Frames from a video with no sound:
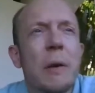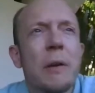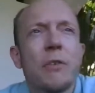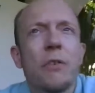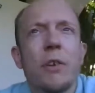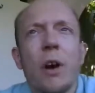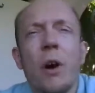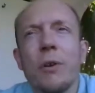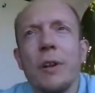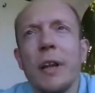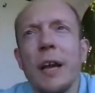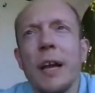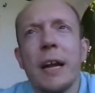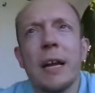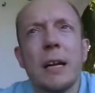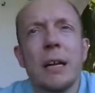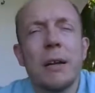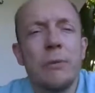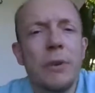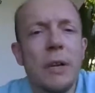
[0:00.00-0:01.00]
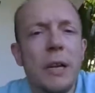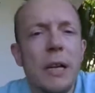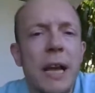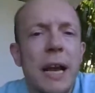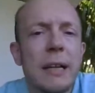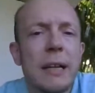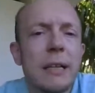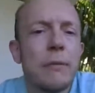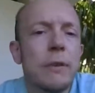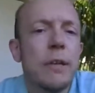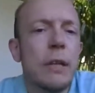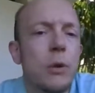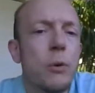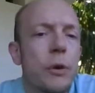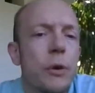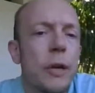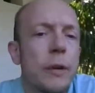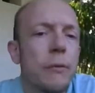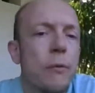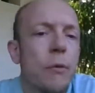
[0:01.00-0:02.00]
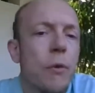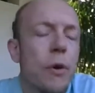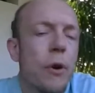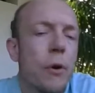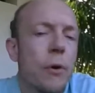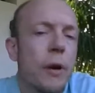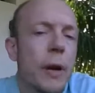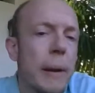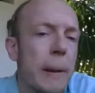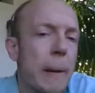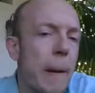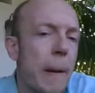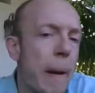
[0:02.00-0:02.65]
So they are really actively looking for, okay,